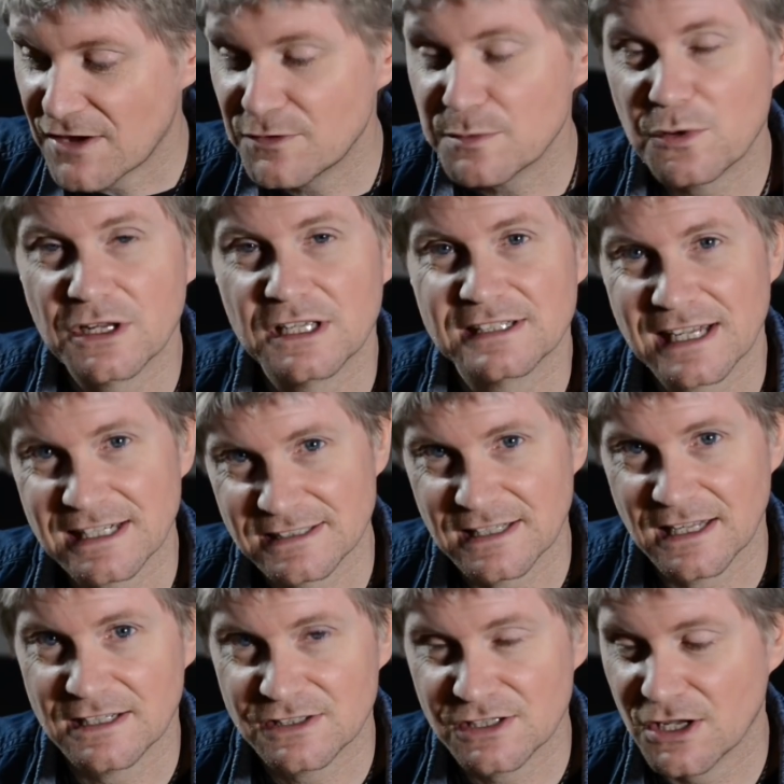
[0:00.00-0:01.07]
everybody has
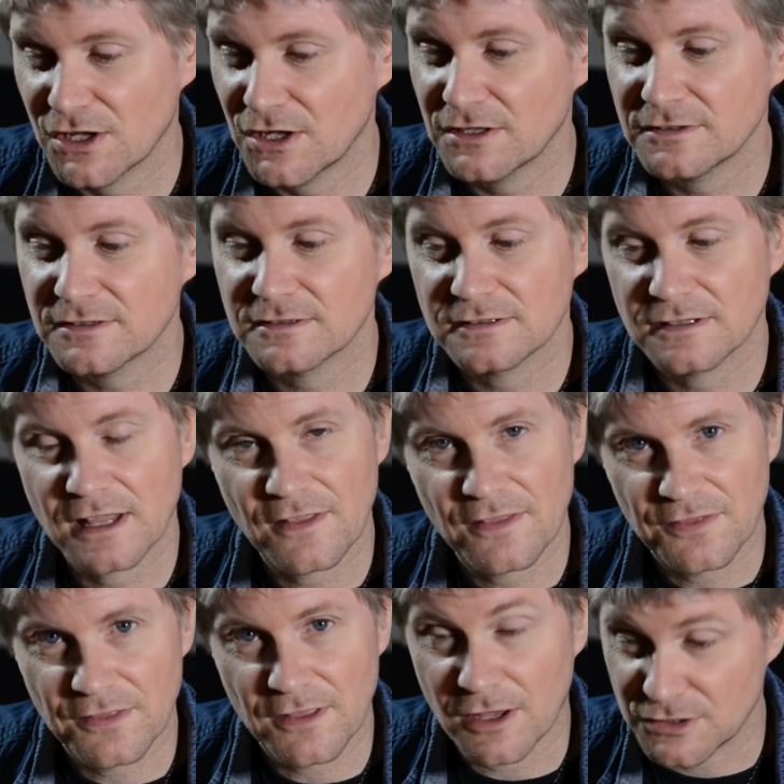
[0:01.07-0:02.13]
their turn
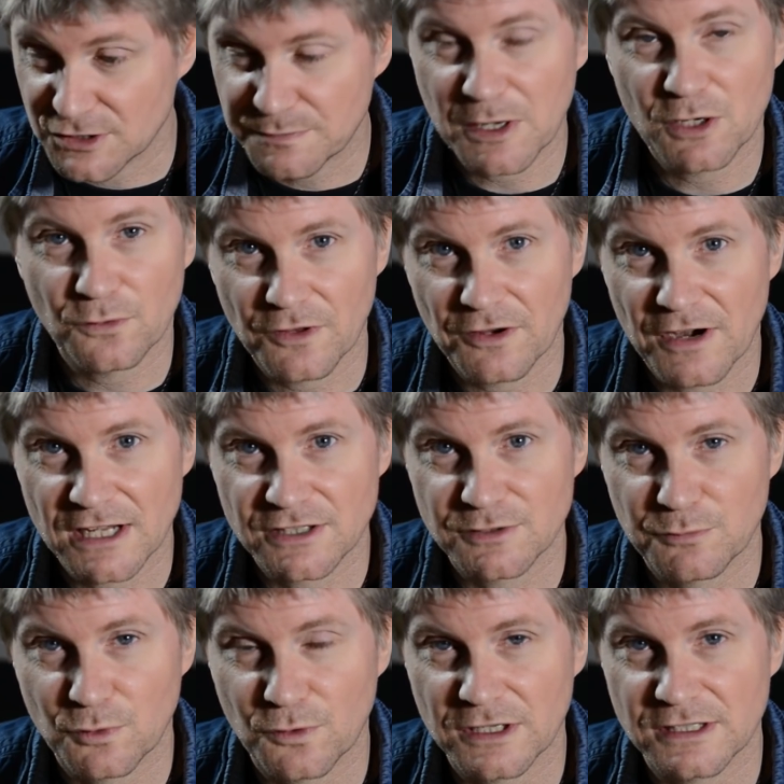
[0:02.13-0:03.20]
and spent all their
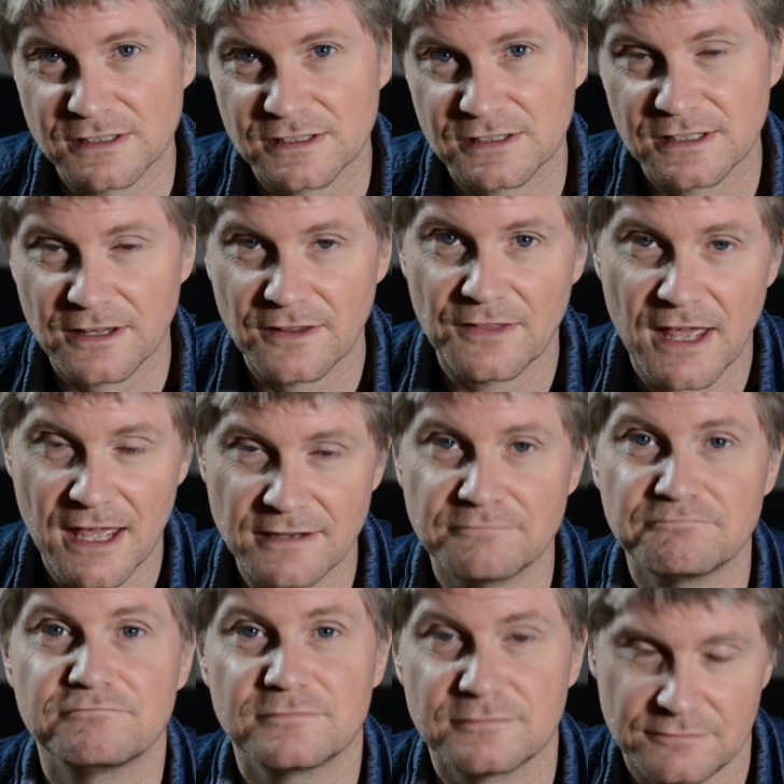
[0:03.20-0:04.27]
action points,
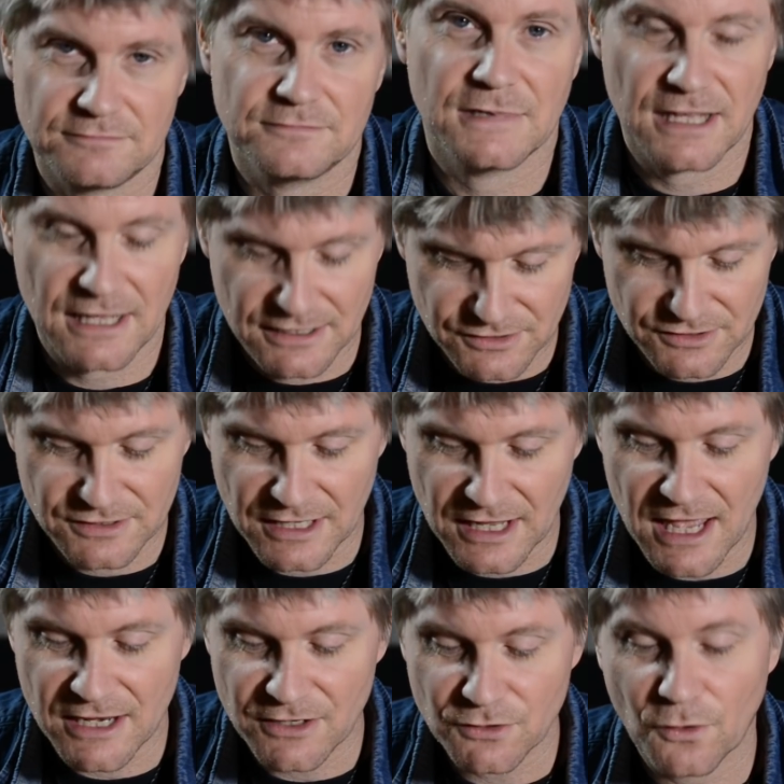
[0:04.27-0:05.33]
then it's
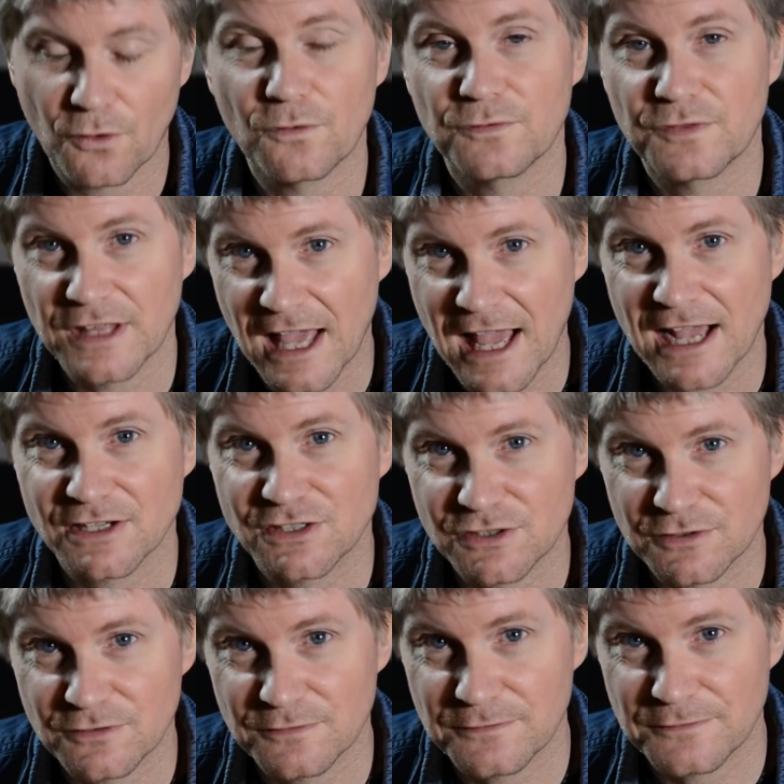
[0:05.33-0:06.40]
the end of the
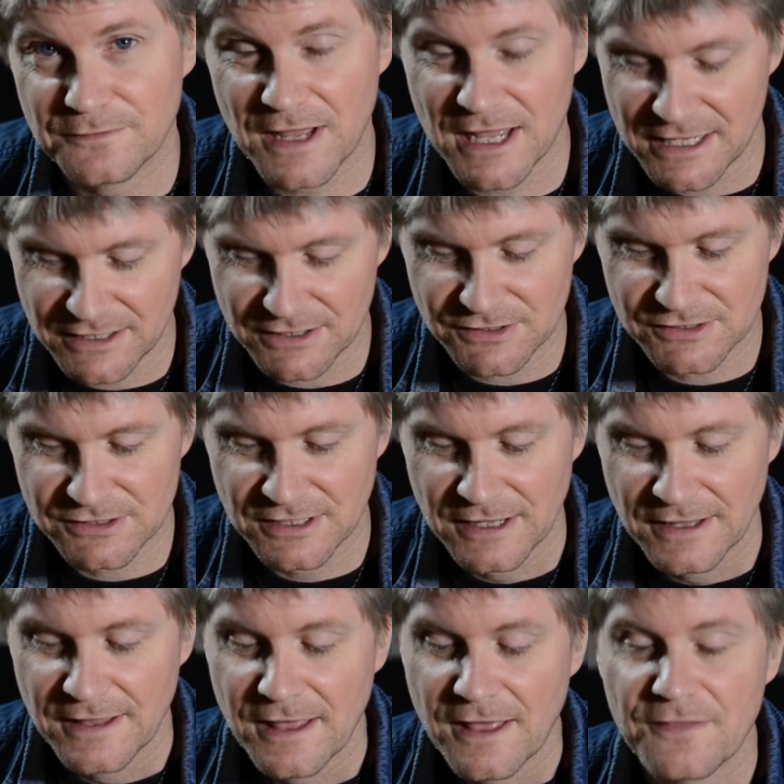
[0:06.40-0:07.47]
action phase.
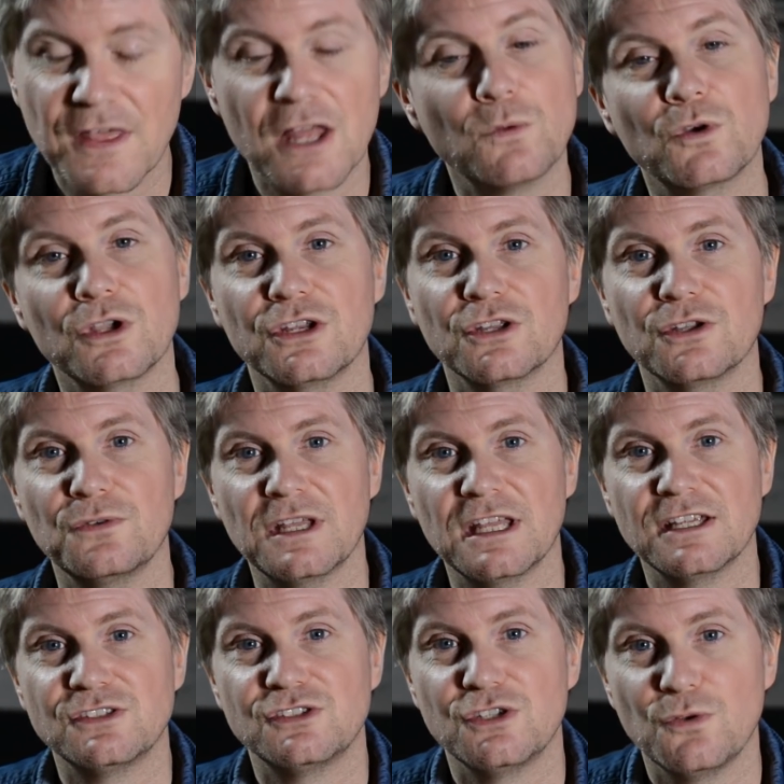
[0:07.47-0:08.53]
Then what you do
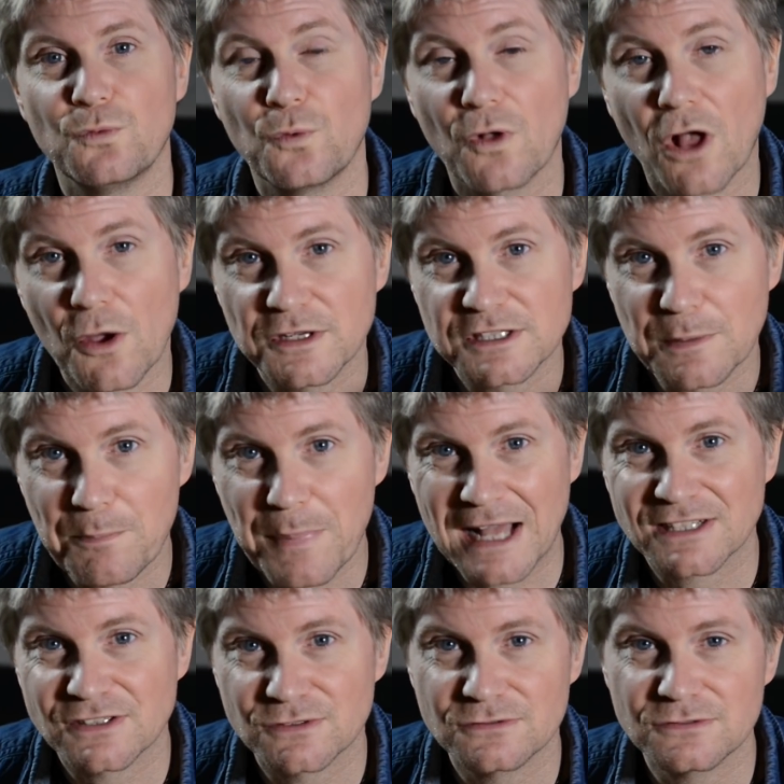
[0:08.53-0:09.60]
is you will go into
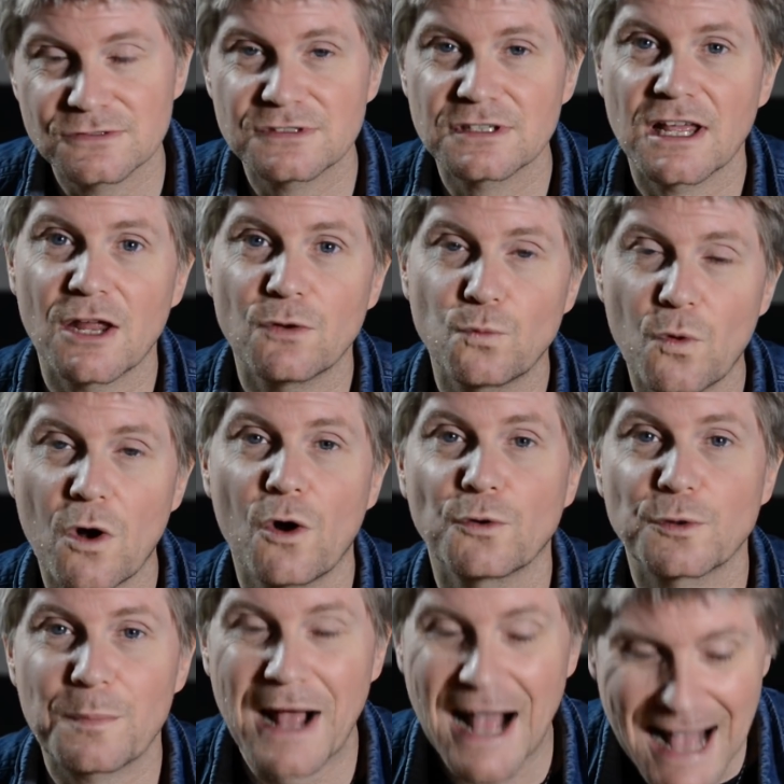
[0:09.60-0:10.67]
battles and
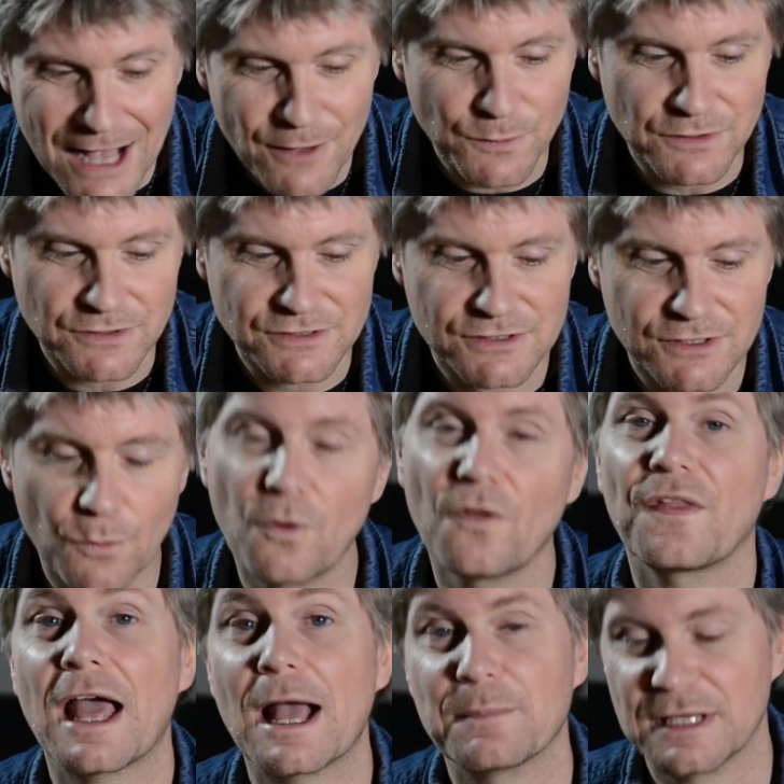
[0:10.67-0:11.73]
world powers. And
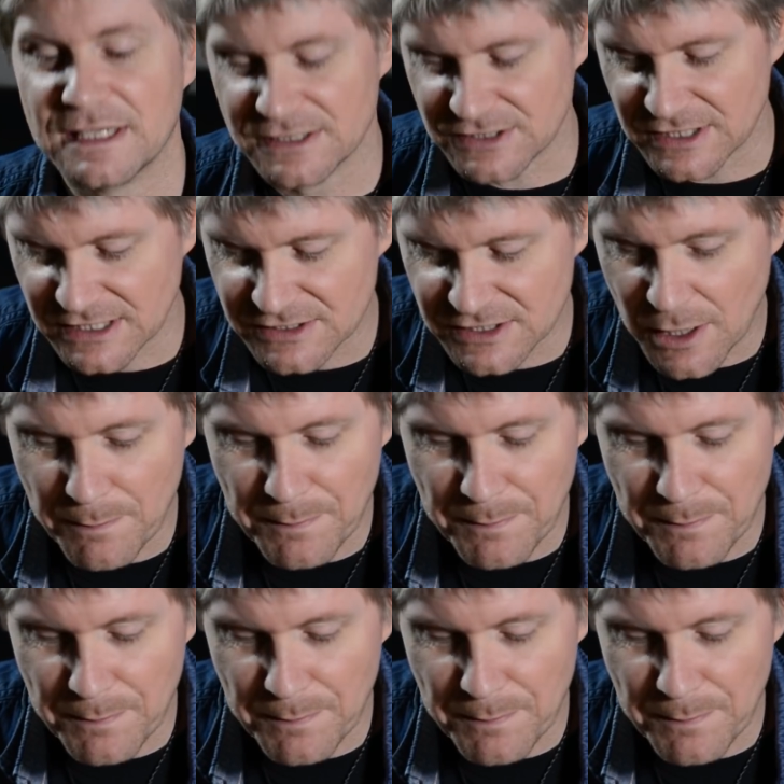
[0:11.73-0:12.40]
what that means is a